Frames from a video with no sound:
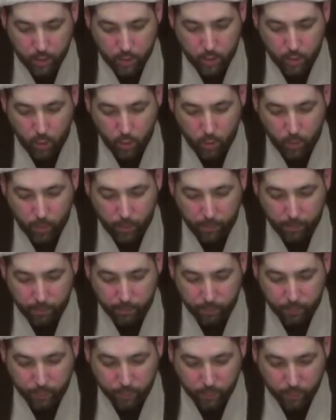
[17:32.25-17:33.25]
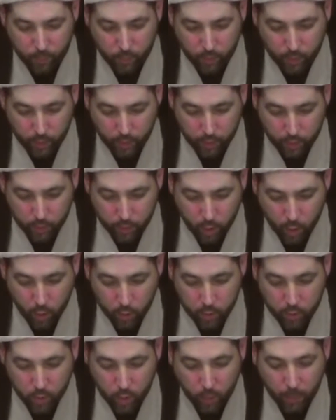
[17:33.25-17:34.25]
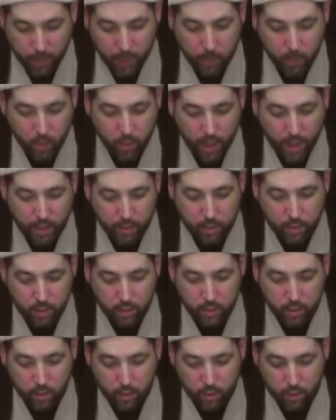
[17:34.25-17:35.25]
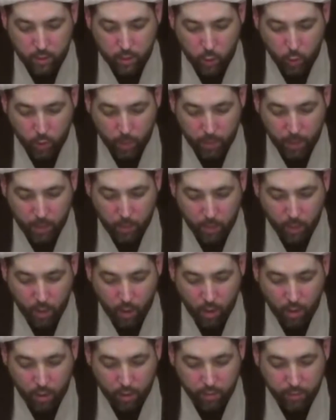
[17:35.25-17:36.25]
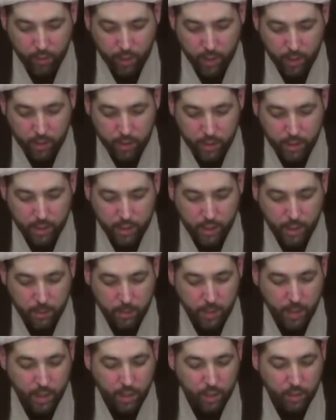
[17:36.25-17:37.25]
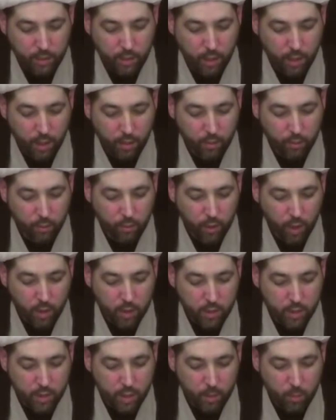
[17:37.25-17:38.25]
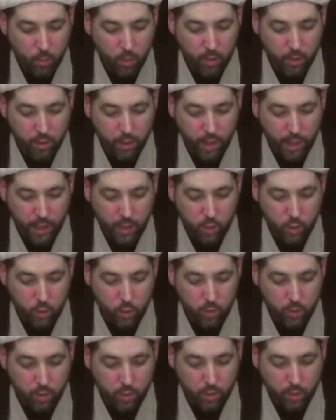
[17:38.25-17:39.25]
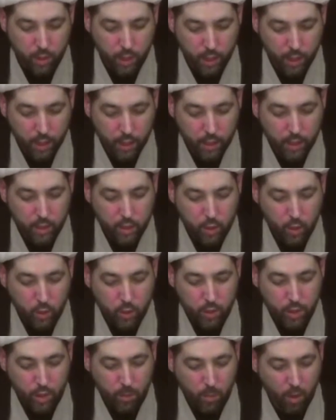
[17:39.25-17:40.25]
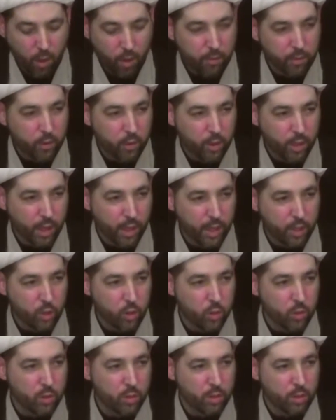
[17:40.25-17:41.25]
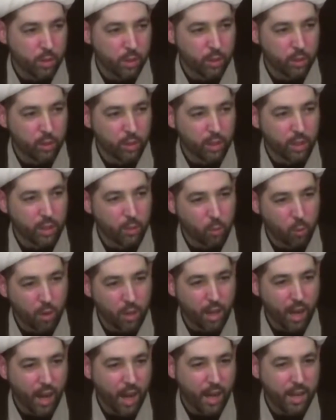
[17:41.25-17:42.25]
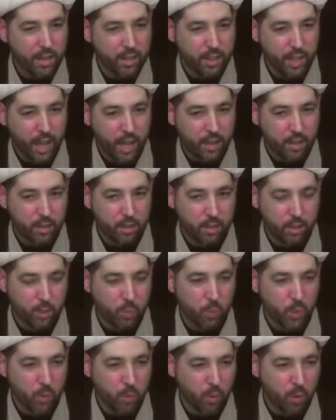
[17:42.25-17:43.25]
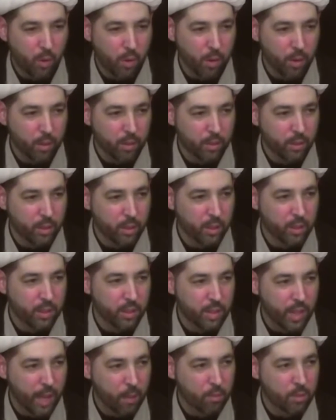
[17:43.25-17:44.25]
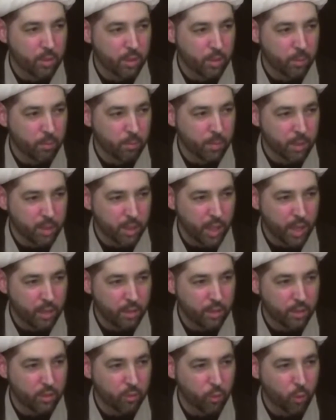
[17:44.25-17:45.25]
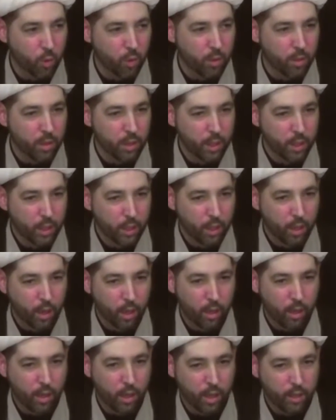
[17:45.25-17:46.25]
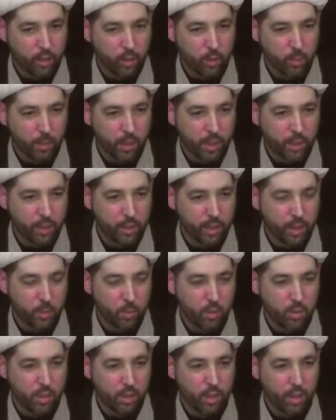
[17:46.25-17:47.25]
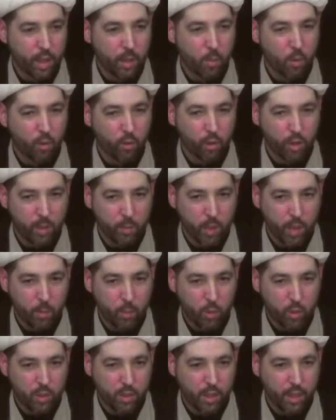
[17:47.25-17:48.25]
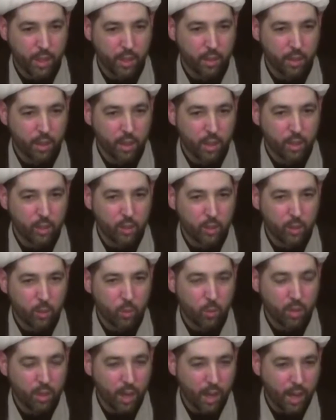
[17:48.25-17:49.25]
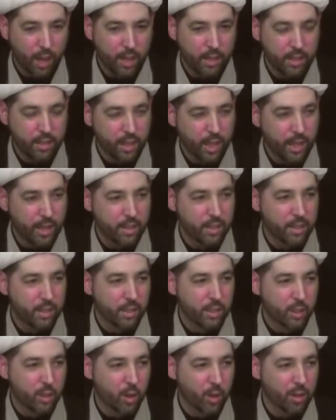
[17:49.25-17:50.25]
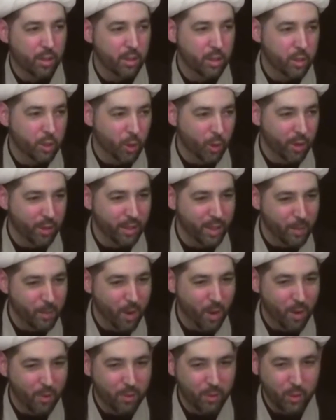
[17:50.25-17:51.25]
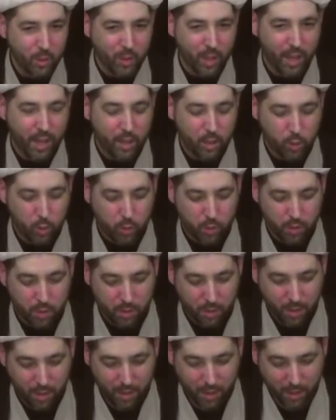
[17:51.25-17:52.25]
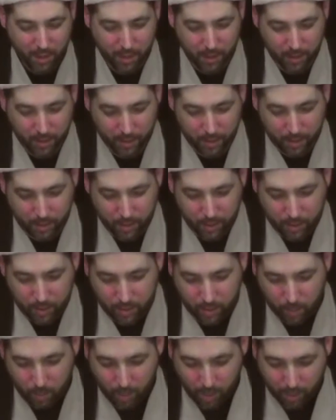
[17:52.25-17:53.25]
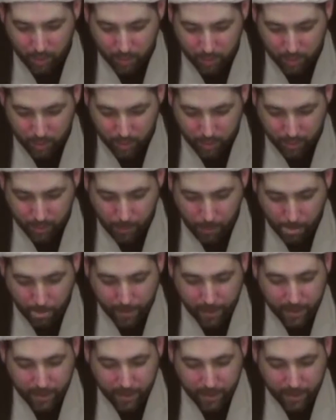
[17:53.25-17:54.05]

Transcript: So no two people gather to remember our affairs except that Allah flaunts them with the angels. He shows them off to the angels. Look at what a high status these people are. They're established in Majalis for Ahlul-Bayt alayhimu salam, or for Imam Hussein. Look what a high status these are. He's showing them off to the angels. SubhanAllah.